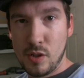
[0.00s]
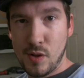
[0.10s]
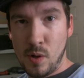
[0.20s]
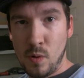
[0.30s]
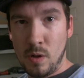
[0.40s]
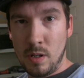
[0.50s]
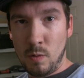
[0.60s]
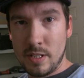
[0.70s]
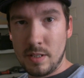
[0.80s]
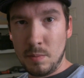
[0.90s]
So uh,
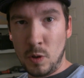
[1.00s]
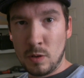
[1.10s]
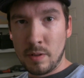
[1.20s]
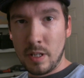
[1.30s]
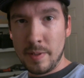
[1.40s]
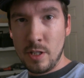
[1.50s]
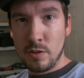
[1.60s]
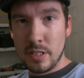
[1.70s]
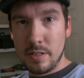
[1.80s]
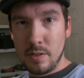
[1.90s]
what's the mold we're going to be
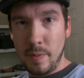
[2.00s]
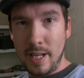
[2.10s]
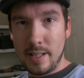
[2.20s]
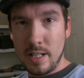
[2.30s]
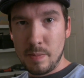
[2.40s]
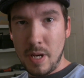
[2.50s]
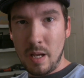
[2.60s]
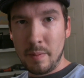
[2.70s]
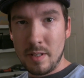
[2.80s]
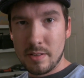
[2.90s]
using to make these
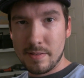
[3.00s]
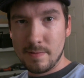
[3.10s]
babies?